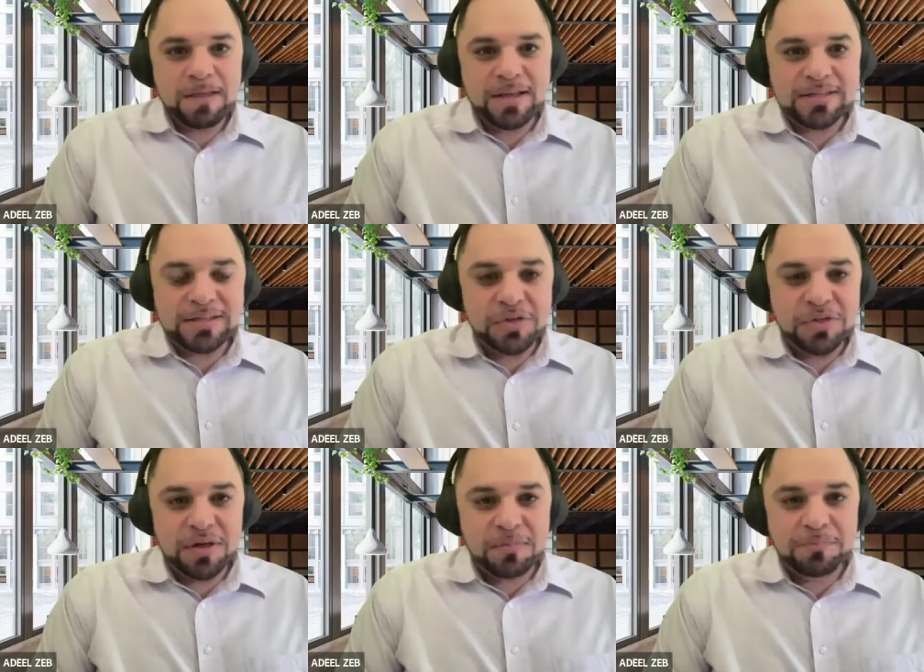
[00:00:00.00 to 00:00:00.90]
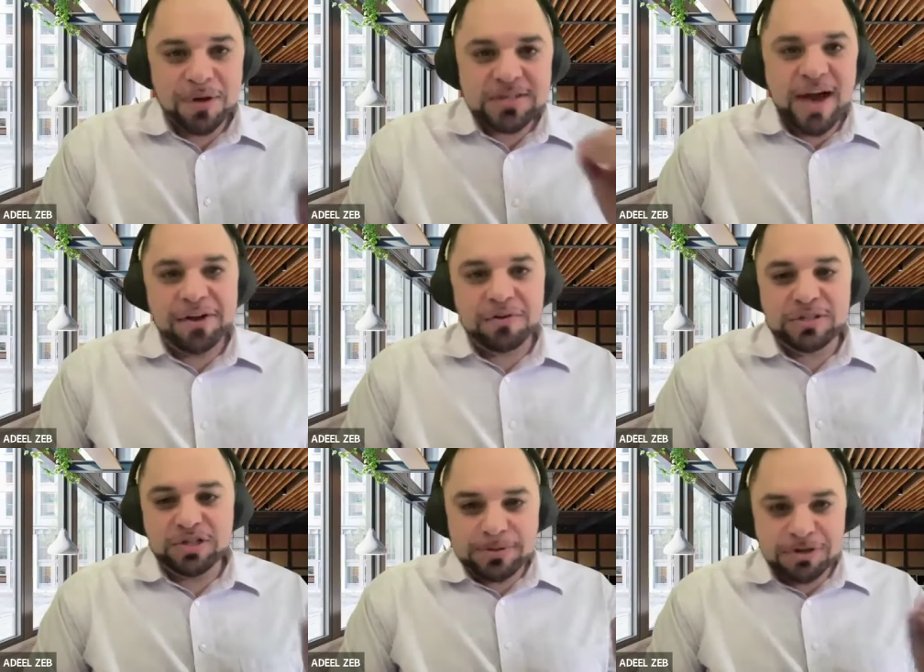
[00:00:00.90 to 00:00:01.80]
is you know the the book title is
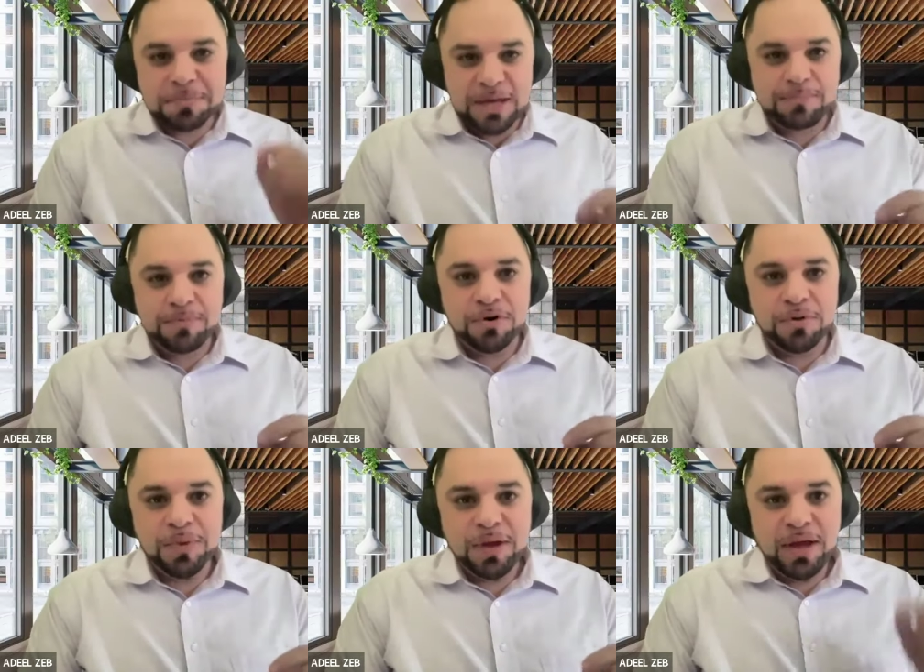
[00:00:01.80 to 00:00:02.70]
Scripture People,